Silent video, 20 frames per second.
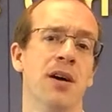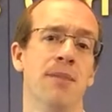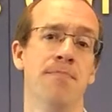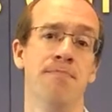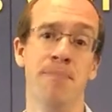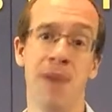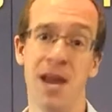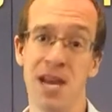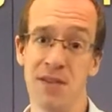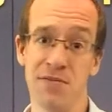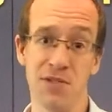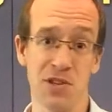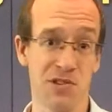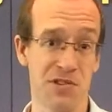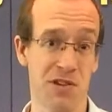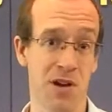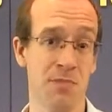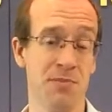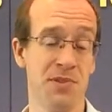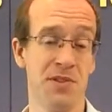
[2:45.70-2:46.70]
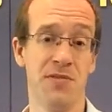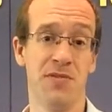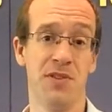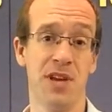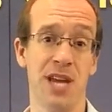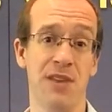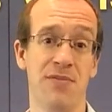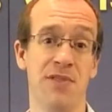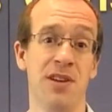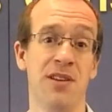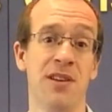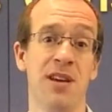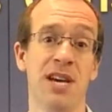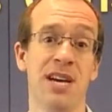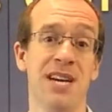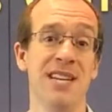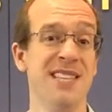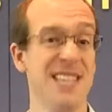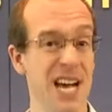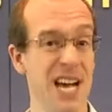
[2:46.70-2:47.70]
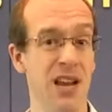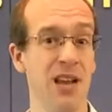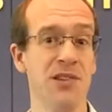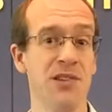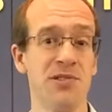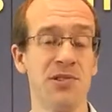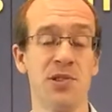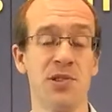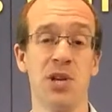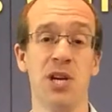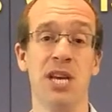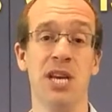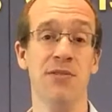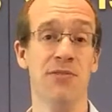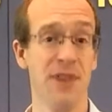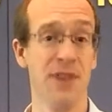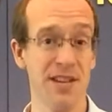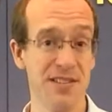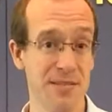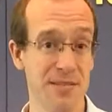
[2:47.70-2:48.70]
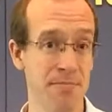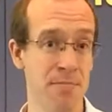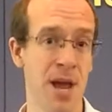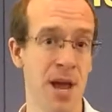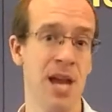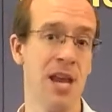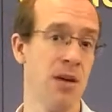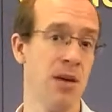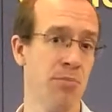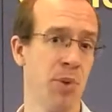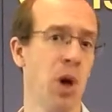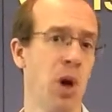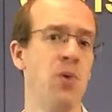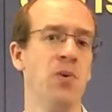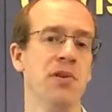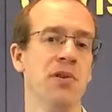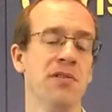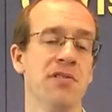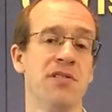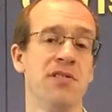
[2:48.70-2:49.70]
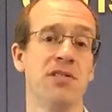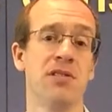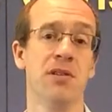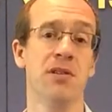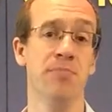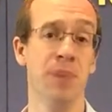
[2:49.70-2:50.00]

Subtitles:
Many of the Psalms of David tell us that he faced many opponents,